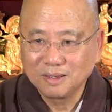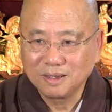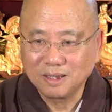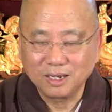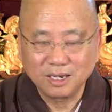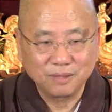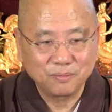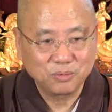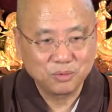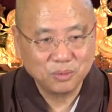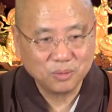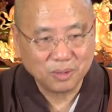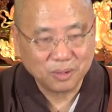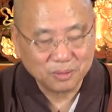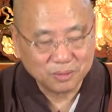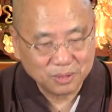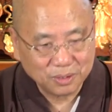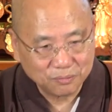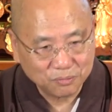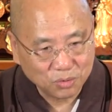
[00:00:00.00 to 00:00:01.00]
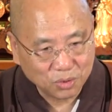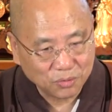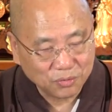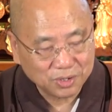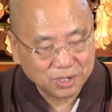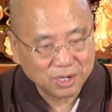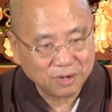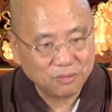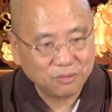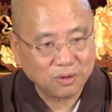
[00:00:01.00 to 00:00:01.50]
And if you, if you
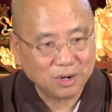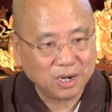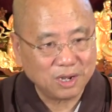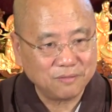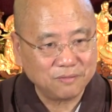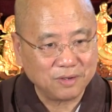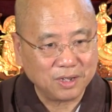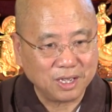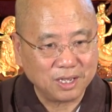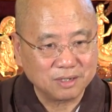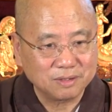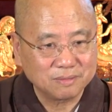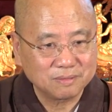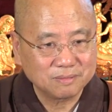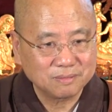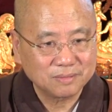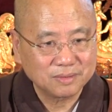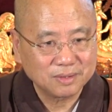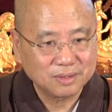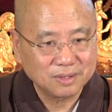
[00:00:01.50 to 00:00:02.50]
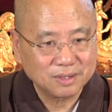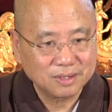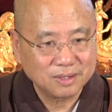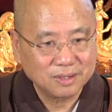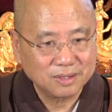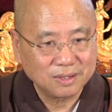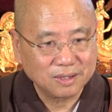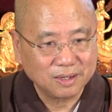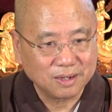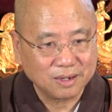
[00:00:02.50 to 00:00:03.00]
already arrive at
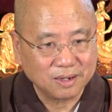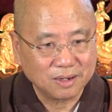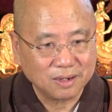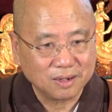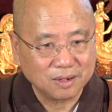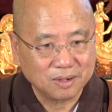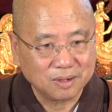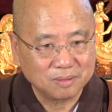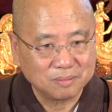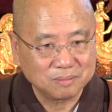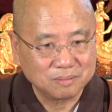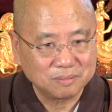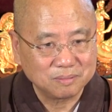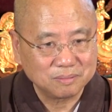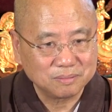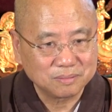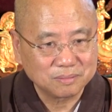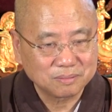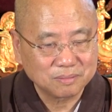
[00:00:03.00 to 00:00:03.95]
um,